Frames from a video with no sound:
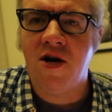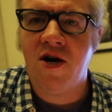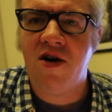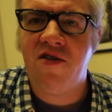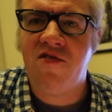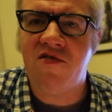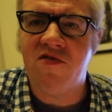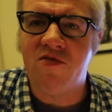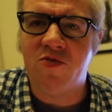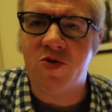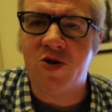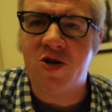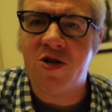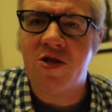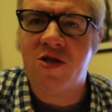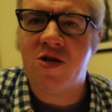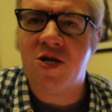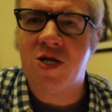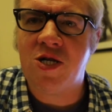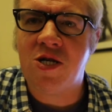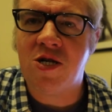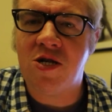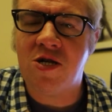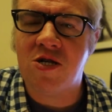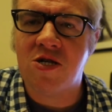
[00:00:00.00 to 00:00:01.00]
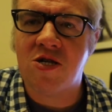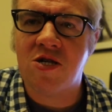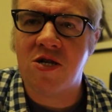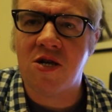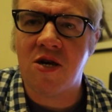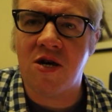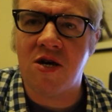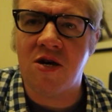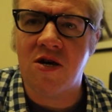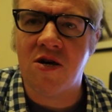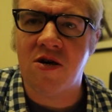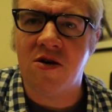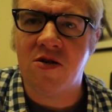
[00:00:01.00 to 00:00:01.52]
Hi everybody, this is
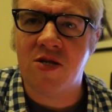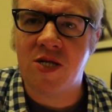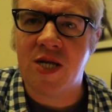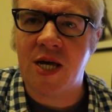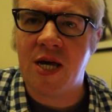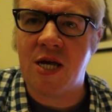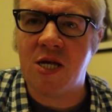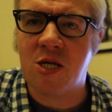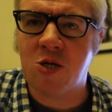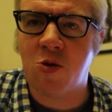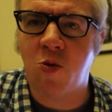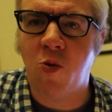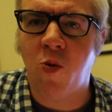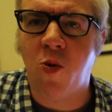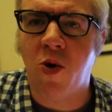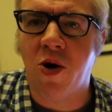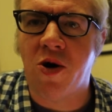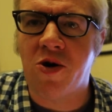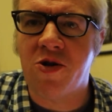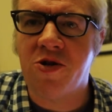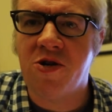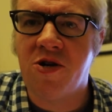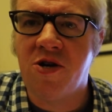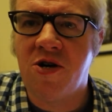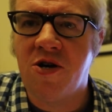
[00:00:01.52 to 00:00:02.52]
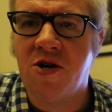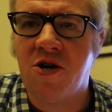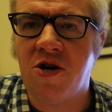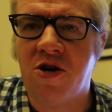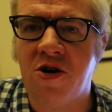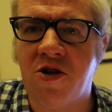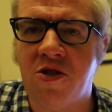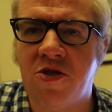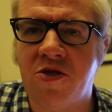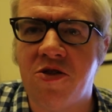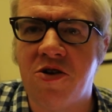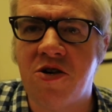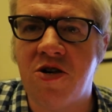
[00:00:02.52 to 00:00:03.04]
uh, task one
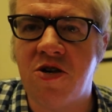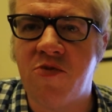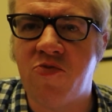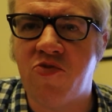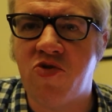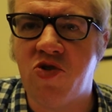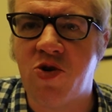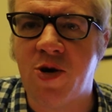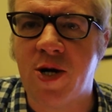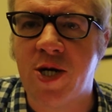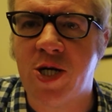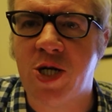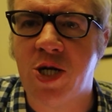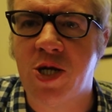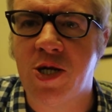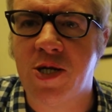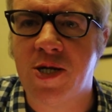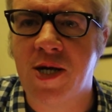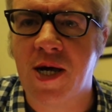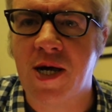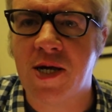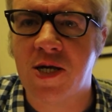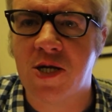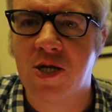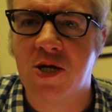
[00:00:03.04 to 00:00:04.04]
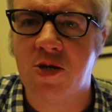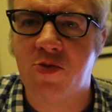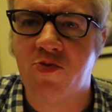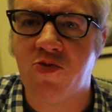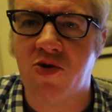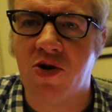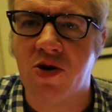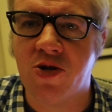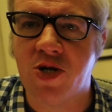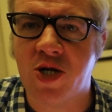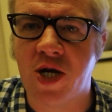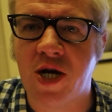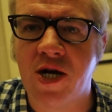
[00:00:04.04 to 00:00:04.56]
on the Progression Tasks
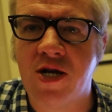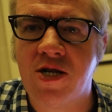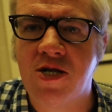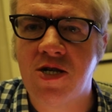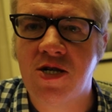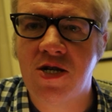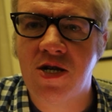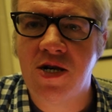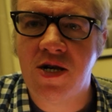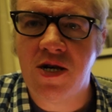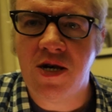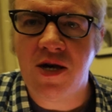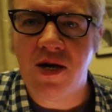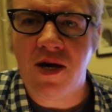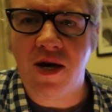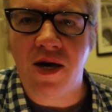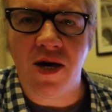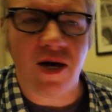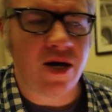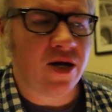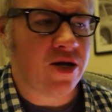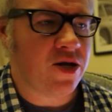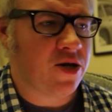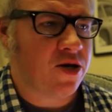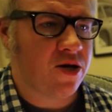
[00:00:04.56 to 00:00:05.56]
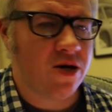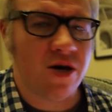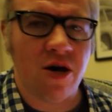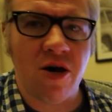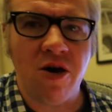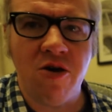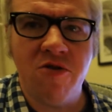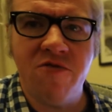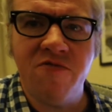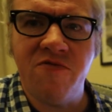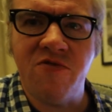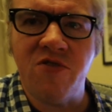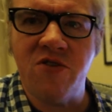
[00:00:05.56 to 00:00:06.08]
project, and uh,
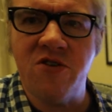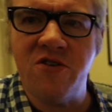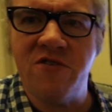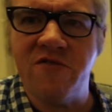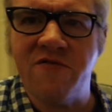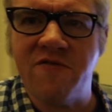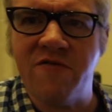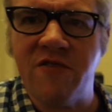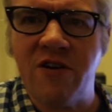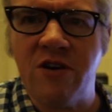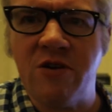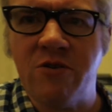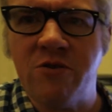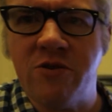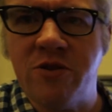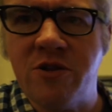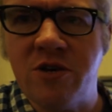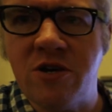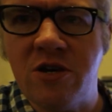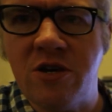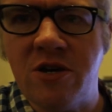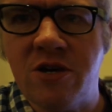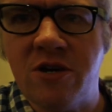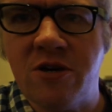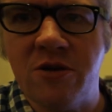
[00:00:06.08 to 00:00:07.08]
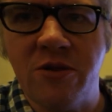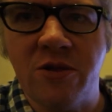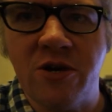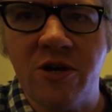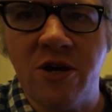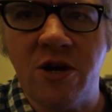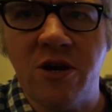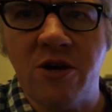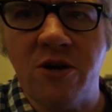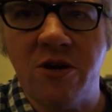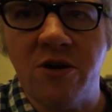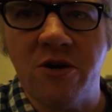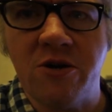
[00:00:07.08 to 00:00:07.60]
hopefully you found the, uh, the
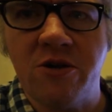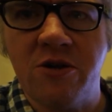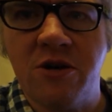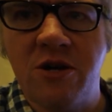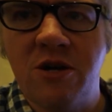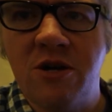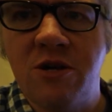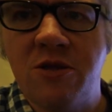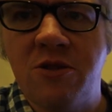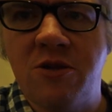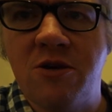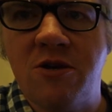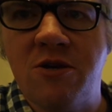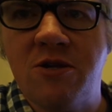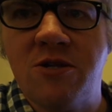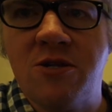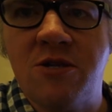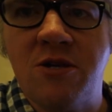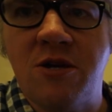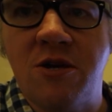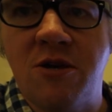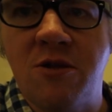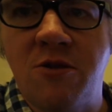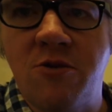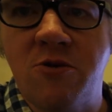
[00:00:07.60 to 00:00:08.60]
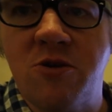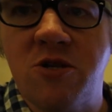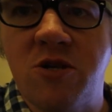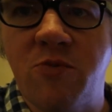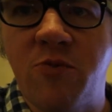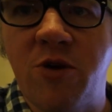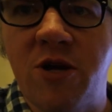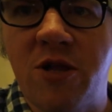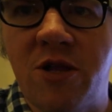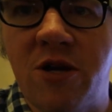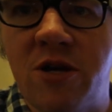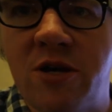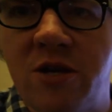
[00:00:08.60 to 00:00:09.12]
card that uh, looks a
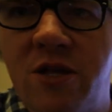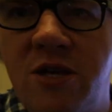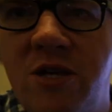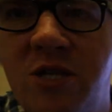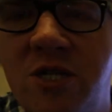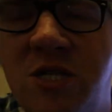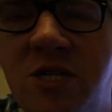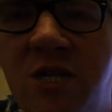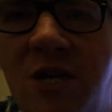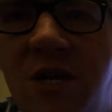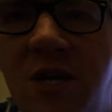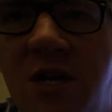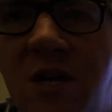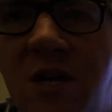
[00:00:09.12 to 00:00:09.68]
bit like this,